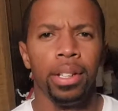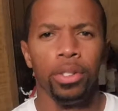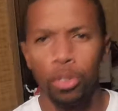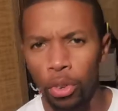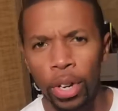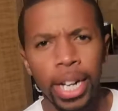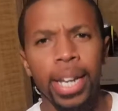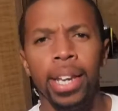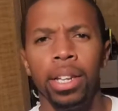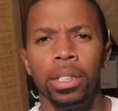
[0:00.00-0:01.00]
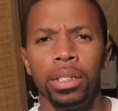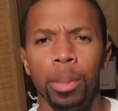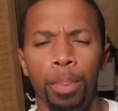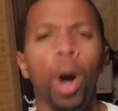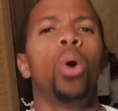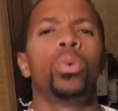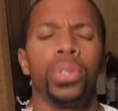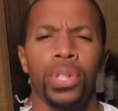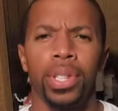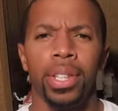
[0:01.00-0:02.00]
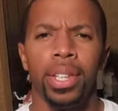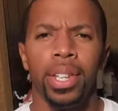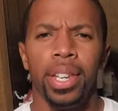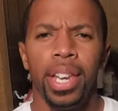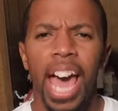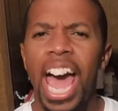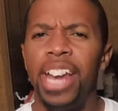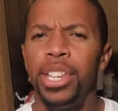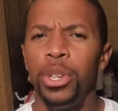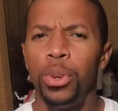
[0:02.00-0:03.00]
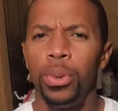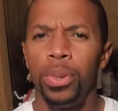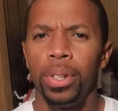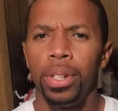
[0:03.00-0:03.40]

reading the posts and you